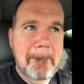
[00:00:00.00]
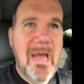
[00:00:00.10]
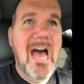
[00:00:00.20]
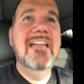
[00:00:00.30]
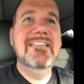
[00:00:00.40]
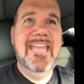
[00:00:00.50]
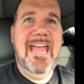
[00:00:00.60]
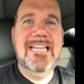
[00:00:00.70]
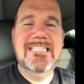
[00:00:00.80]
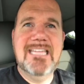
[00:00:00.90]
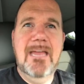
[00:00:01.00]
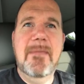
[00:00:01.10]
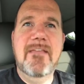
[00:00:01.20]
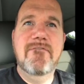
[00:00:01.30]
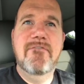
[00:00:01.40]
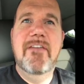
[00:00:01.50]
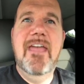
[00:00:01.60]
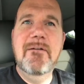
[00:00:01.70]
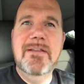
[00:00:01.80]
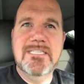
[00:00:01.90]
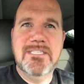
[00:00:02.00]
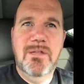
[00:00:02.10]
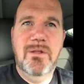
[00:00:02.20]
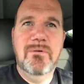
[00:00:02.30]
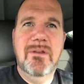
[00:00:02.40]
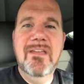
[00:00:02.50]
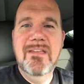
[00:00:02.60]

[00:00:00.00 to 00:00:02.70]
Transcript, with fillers: podcast coming very soon.